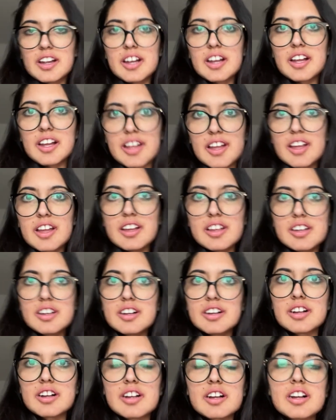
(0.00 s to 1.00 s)
Hi,
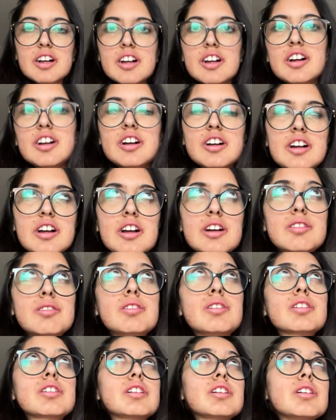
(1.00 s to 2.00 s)
uh, I
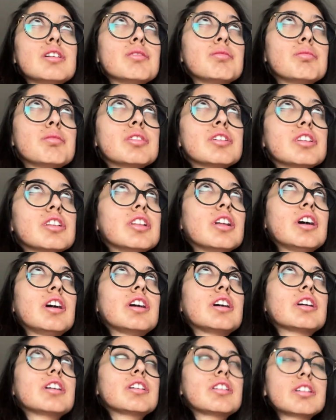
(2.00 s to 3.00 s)
woke up
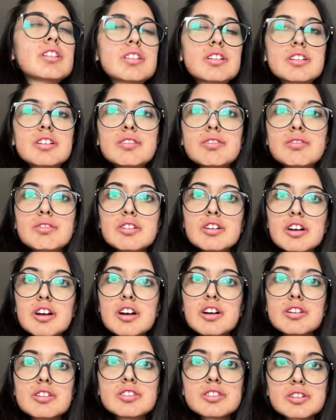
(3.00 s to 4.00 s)
like four
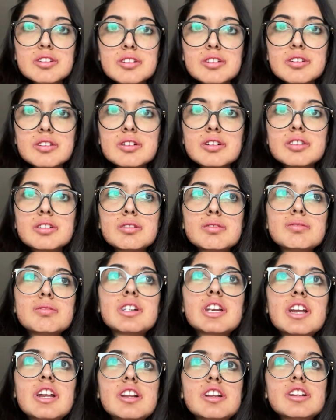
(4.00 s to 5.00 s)
hours ago,
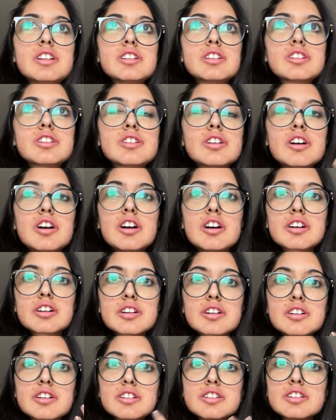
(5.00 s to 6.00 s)
but I didn't
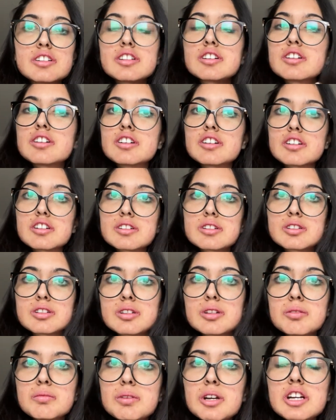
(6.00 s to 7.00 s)
talk because it hurt
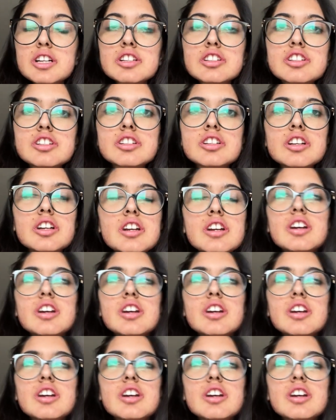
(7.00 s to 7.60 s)
so much.